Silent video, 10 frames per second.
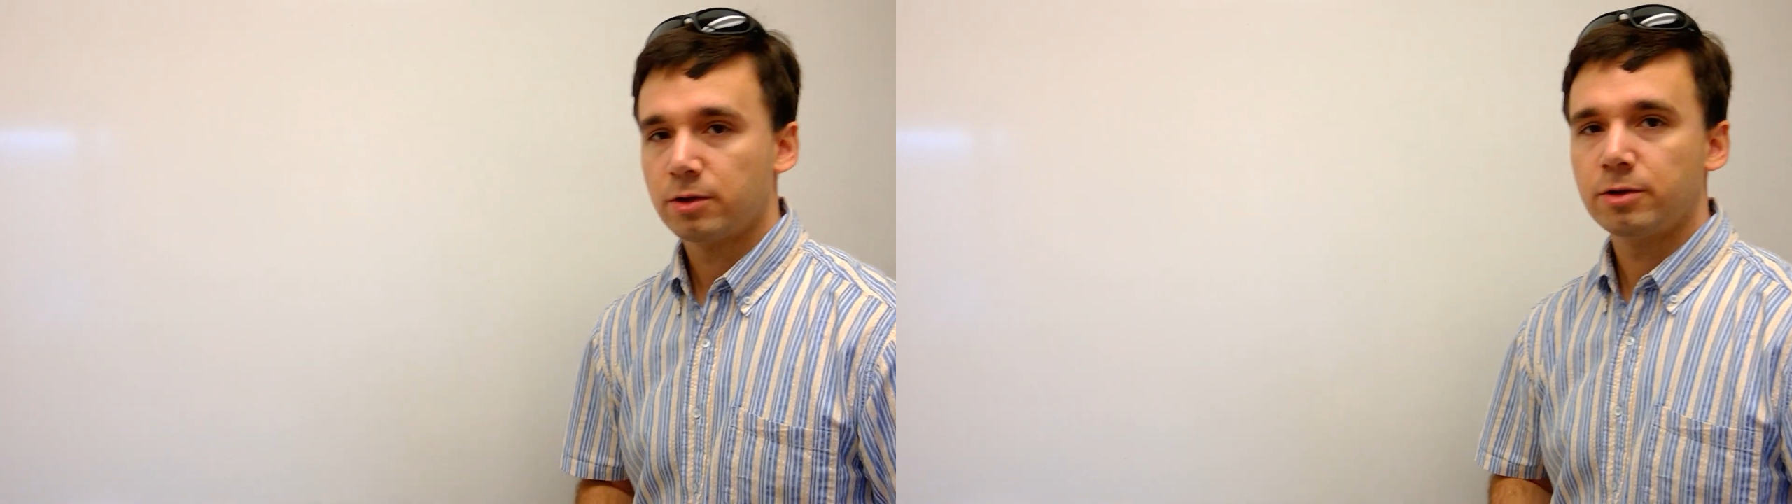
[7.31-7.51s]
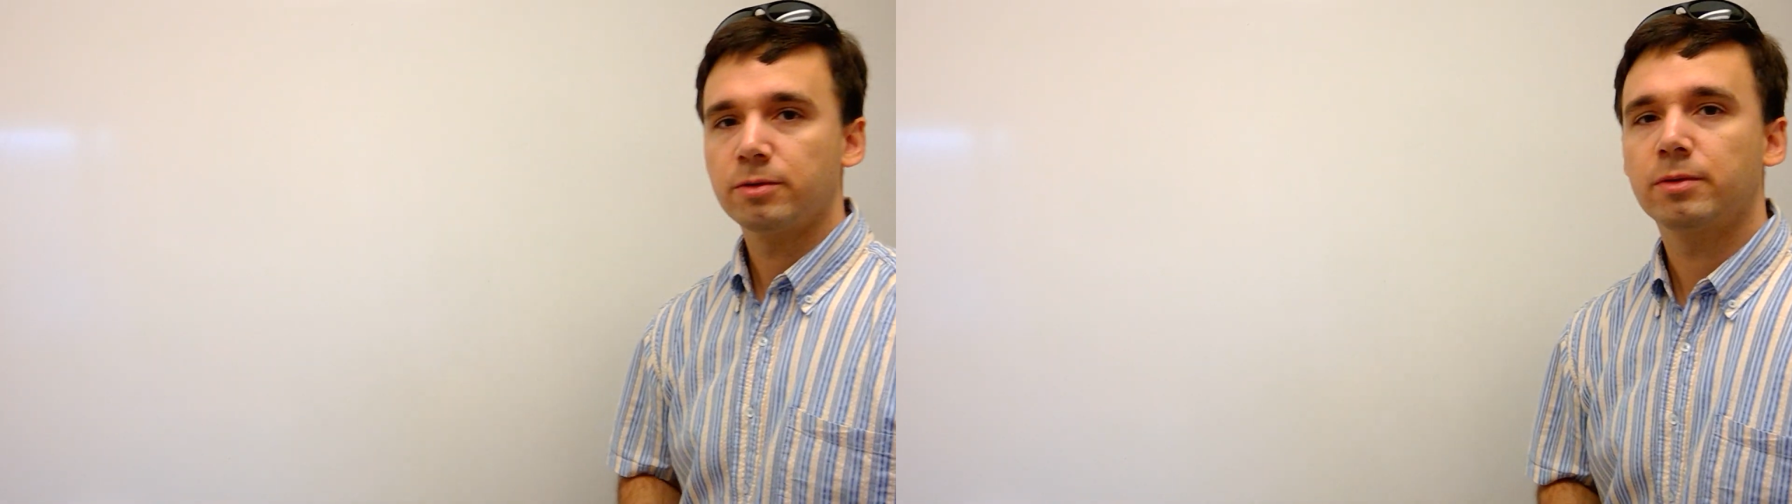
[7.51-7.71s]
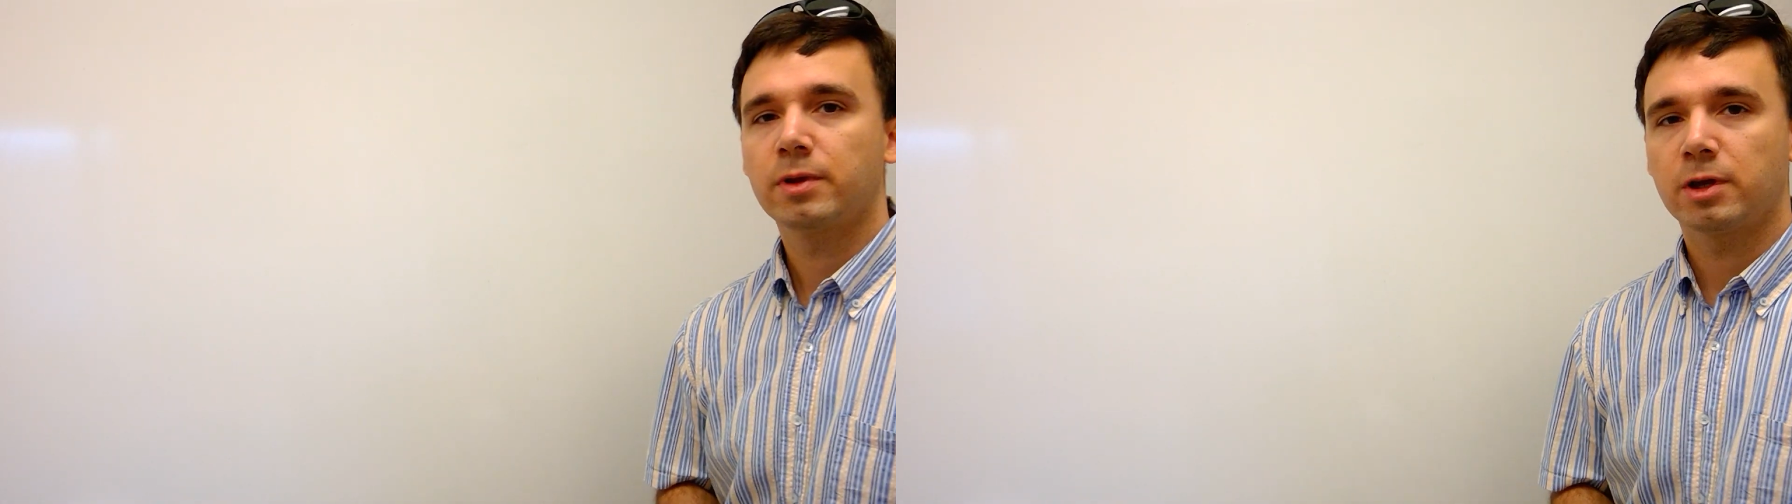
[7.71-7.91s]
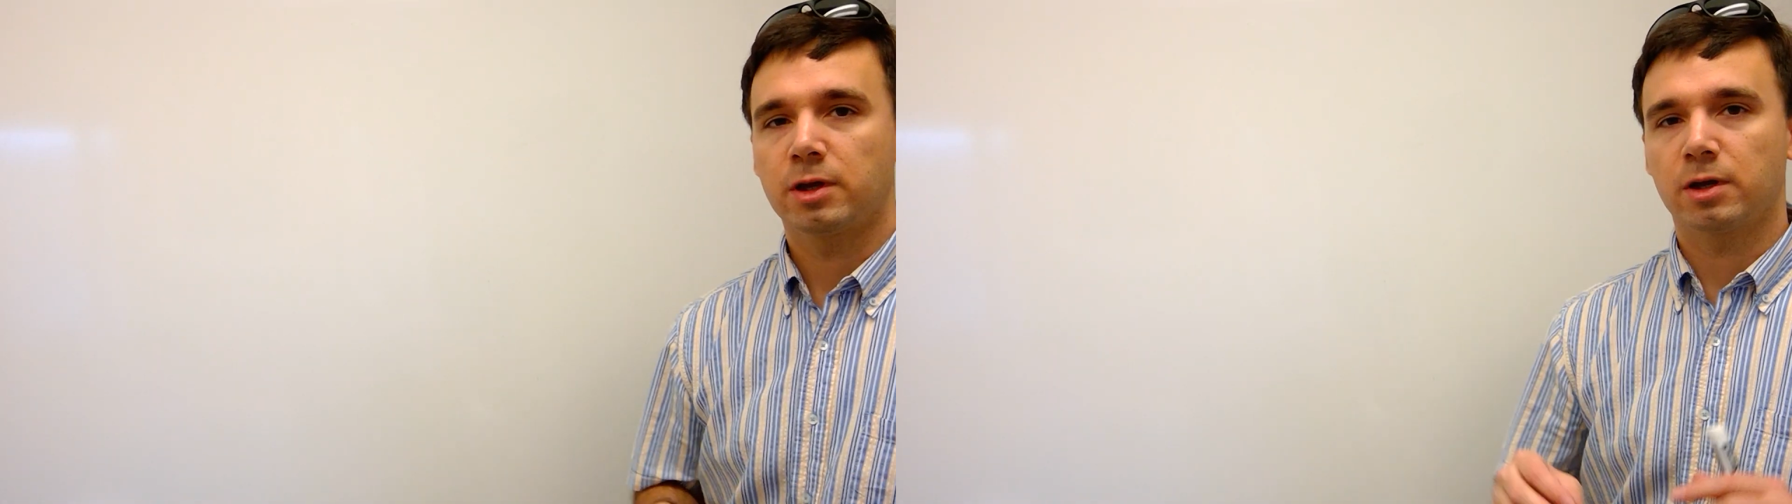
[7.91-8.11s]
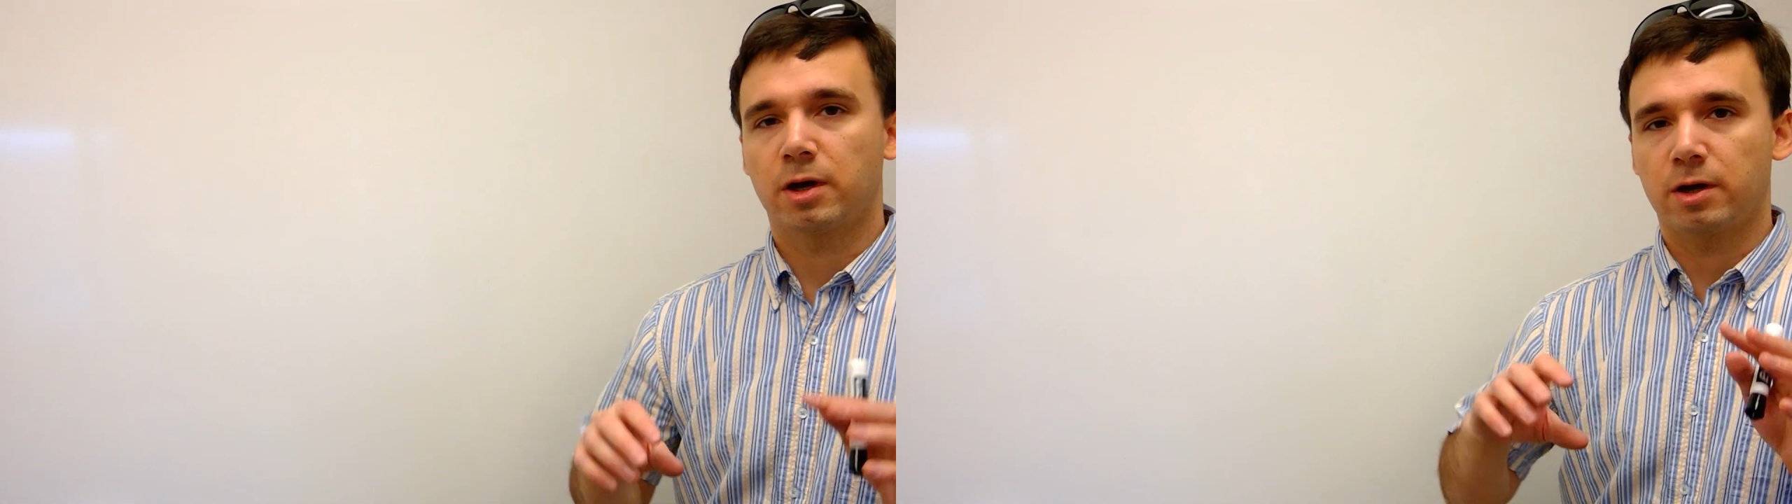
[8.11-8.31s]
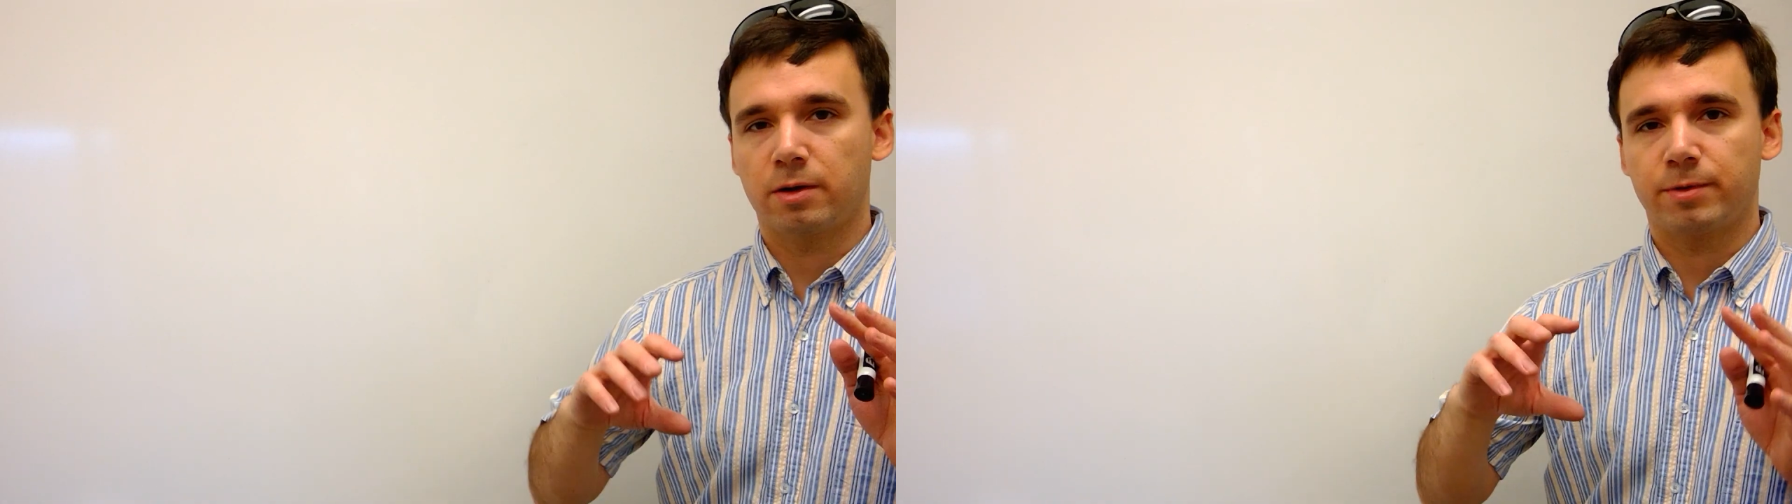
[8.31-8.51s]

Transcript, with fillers: do the uh,